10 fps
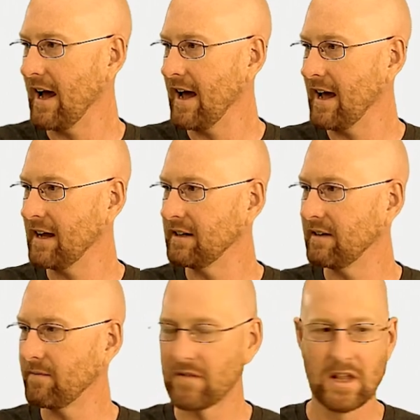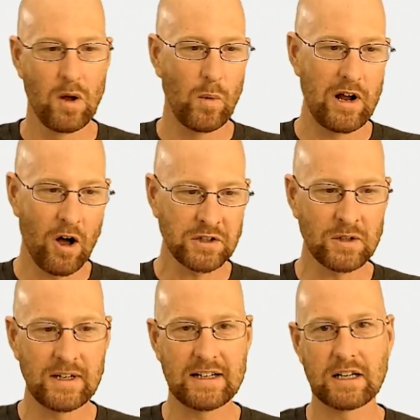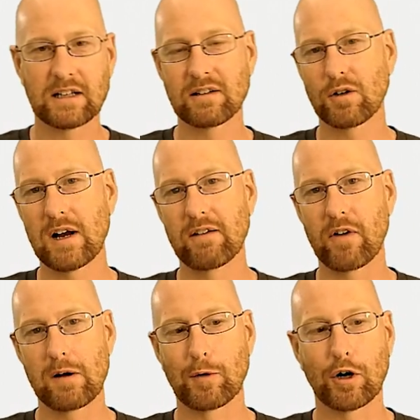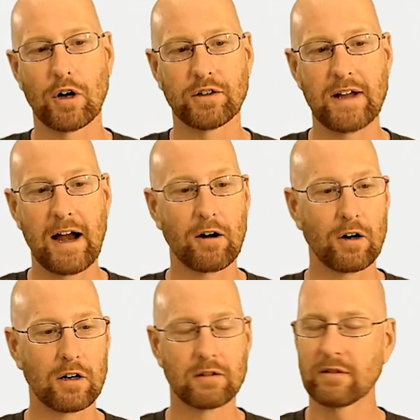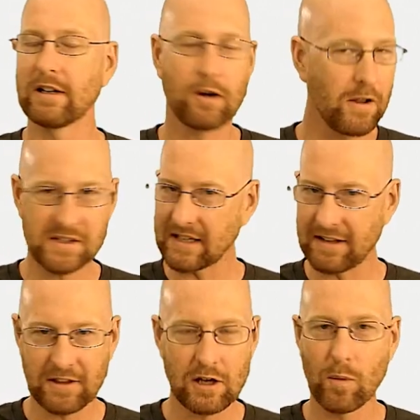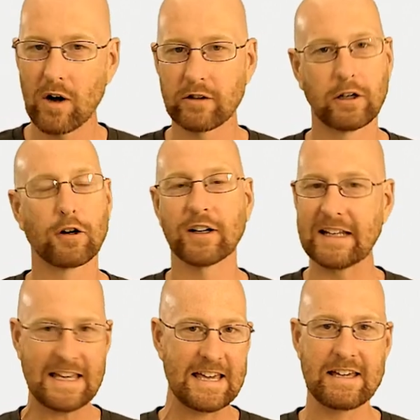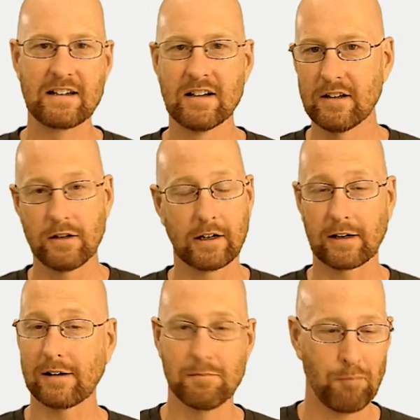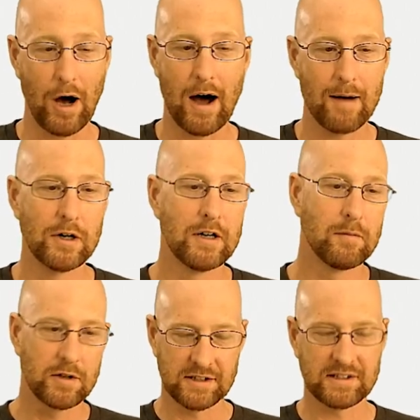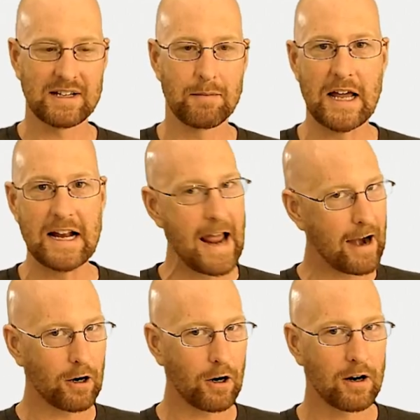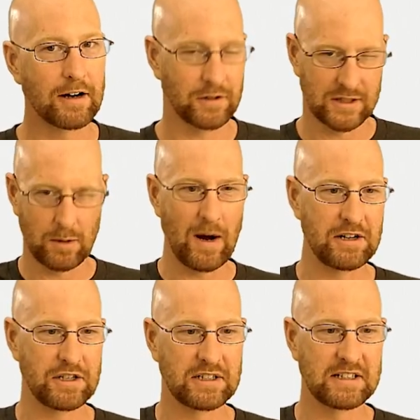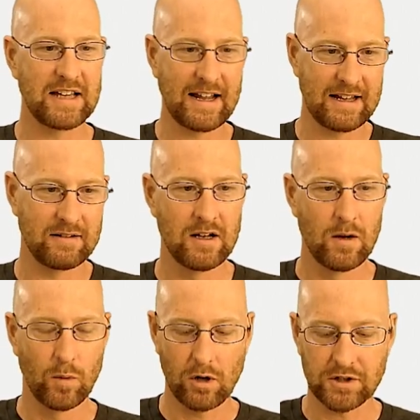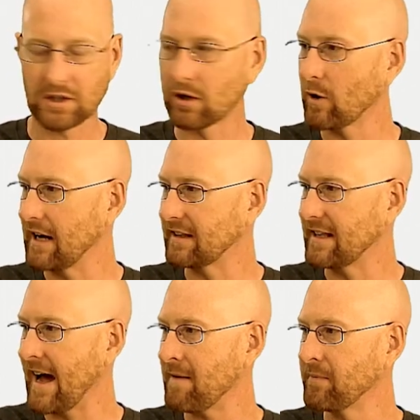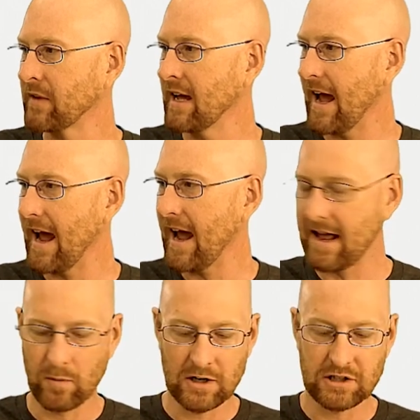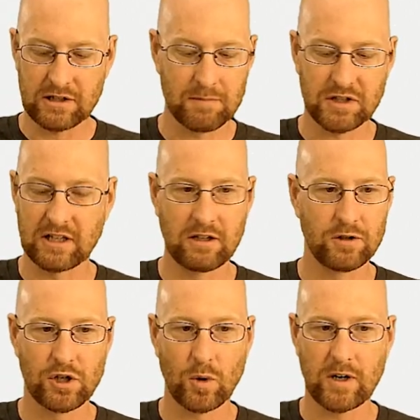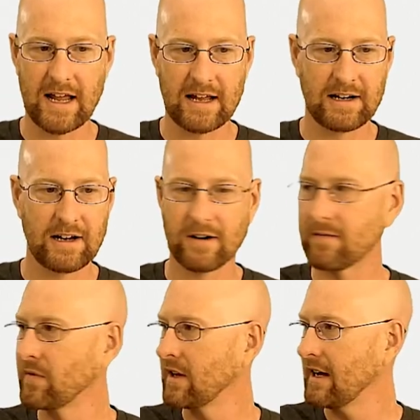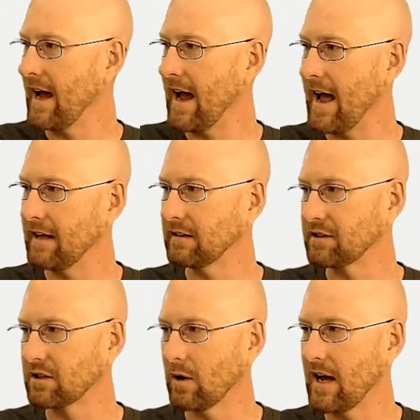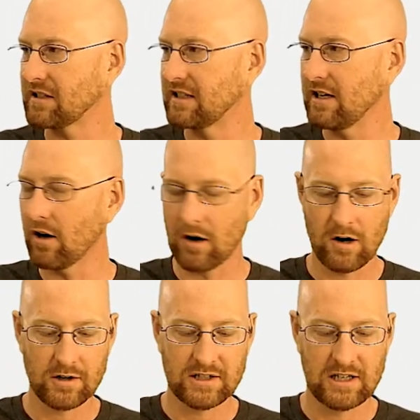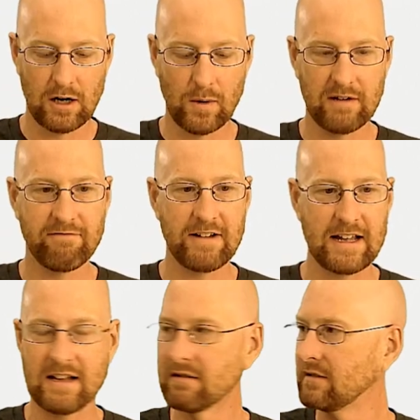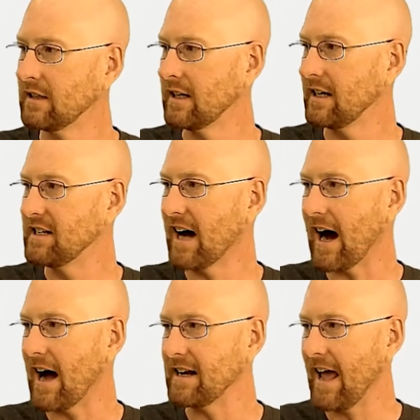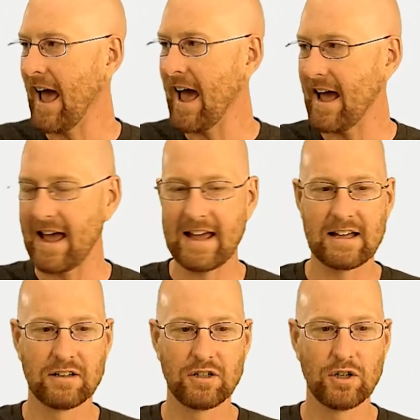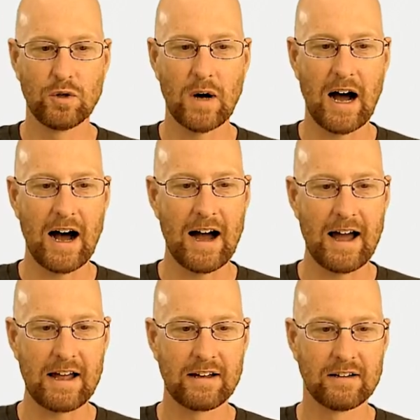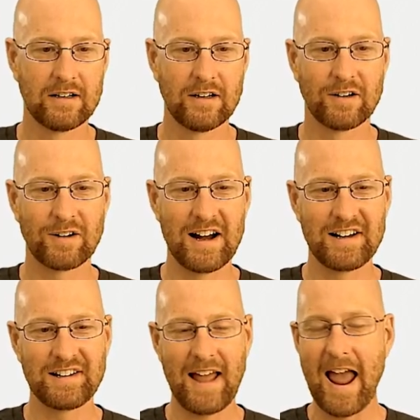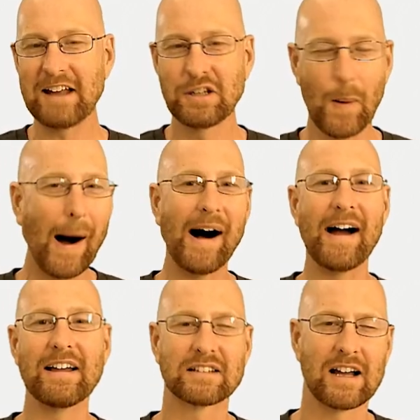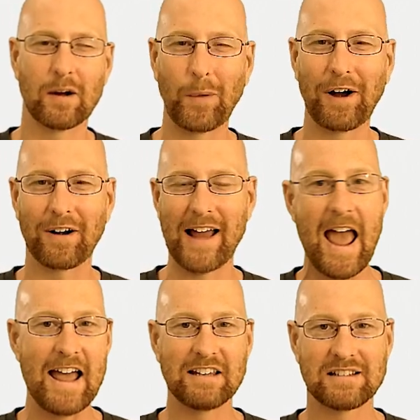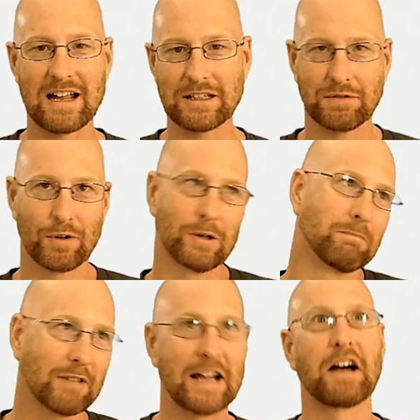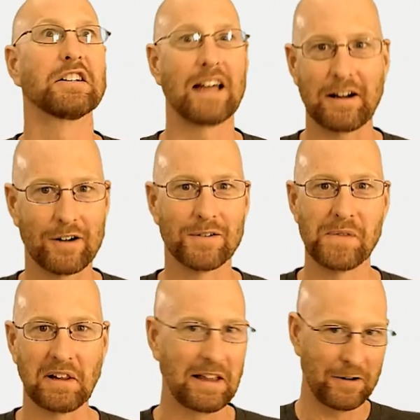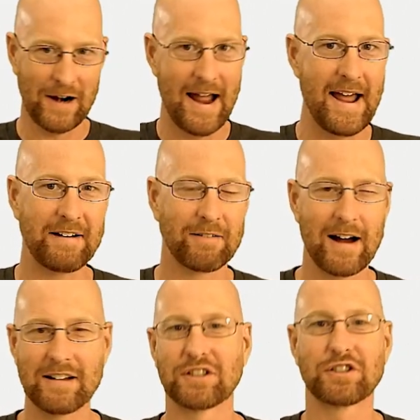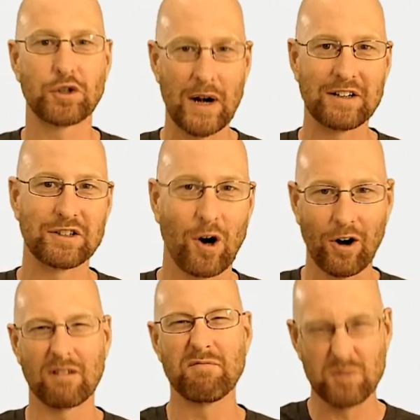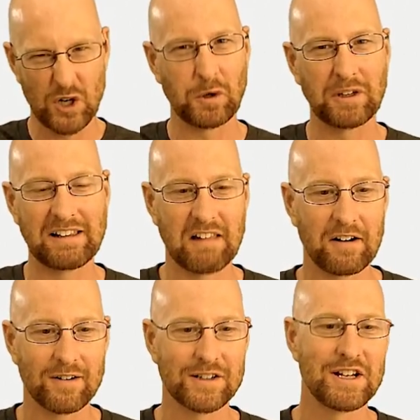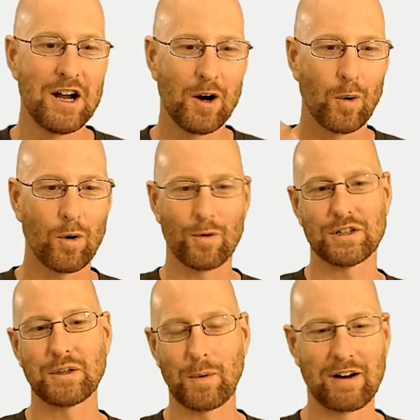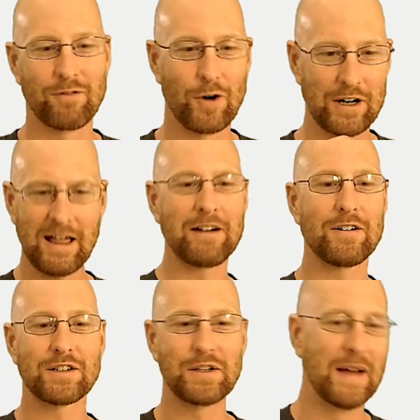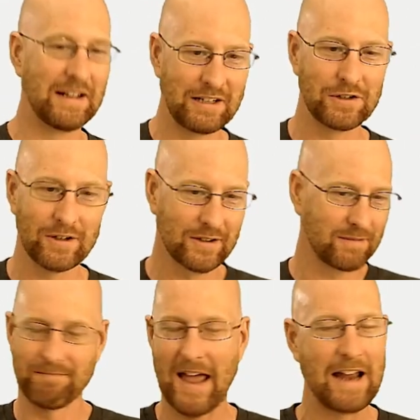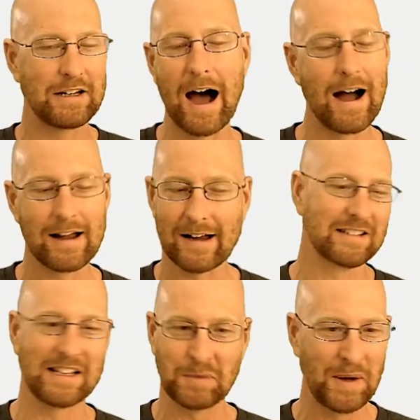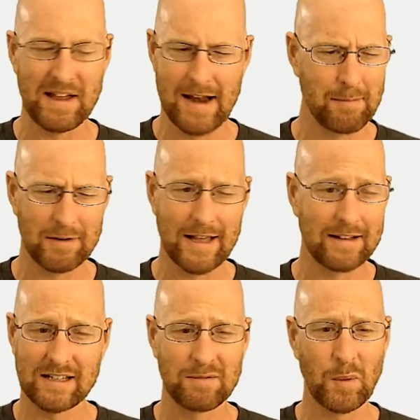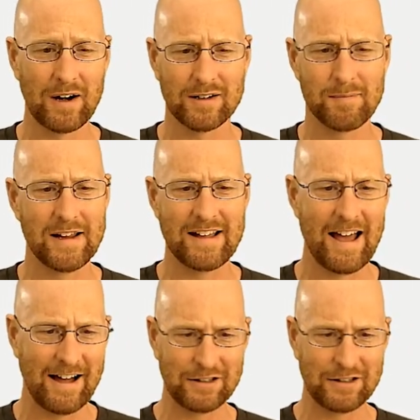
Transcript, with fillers: And we also need to create a variable called error. You can call this anything you want. You could call it E, you could call it Bob. but This is going to be an error, and you'll see why in just a second. We'll also create that. And we're just, I'm just going to use shorthand here. And let's go strconv dot A to I right? A to I, it's kind of weird. A stands for like a letter, the letter A, right? Strings are generally letters. We're, so we're converting letters to integers. A to I. I guess that's why they named it that. Seems weird to me.